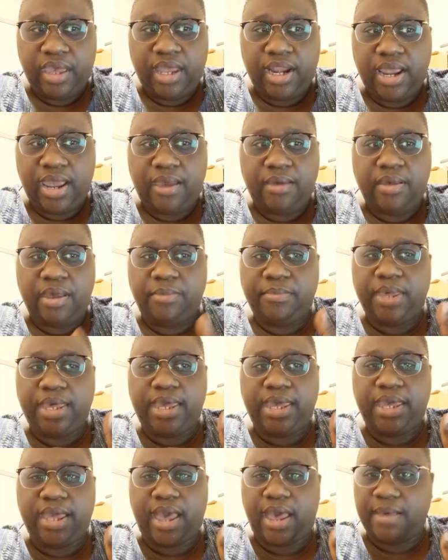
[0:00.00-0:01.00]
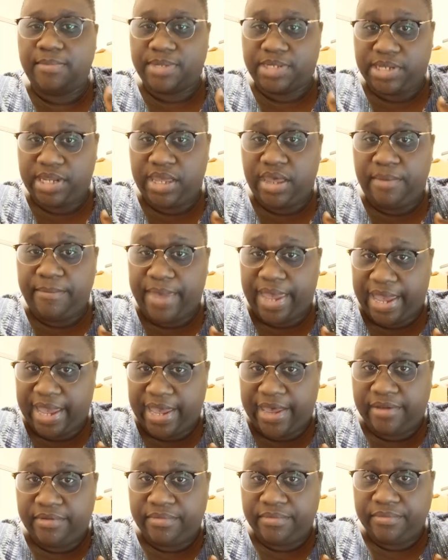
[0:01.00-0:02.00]
And I mean, I'm still
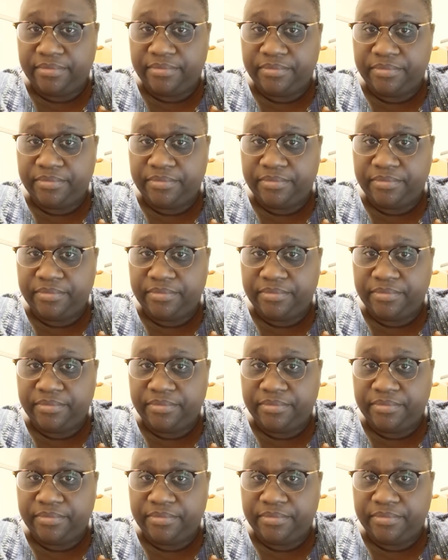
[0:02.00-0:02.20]
mad.